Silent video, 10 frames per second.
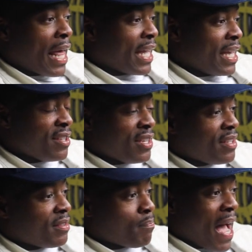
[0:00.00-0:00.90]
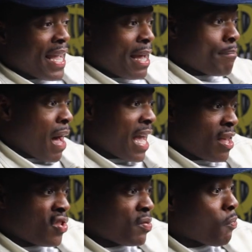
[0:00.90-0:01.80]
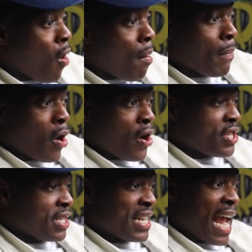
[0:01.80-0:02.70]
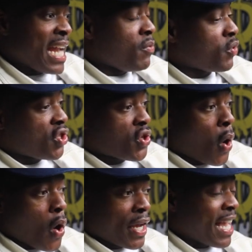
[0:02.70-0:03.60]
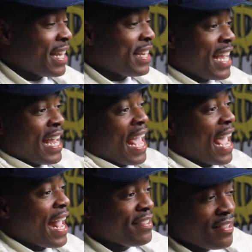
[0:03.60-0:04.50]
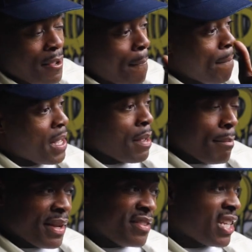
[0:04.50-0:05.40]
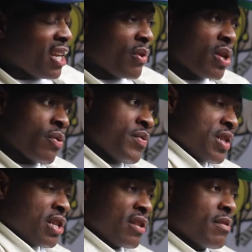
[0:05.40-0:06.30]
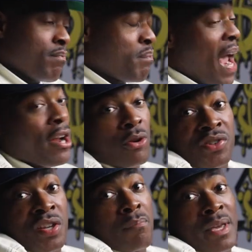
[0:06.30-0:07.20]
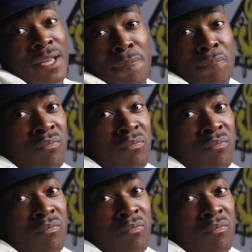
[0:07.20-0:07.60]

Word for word: Like it's just by it by a small margin. Danny was talking, and then Ace material was just better to me.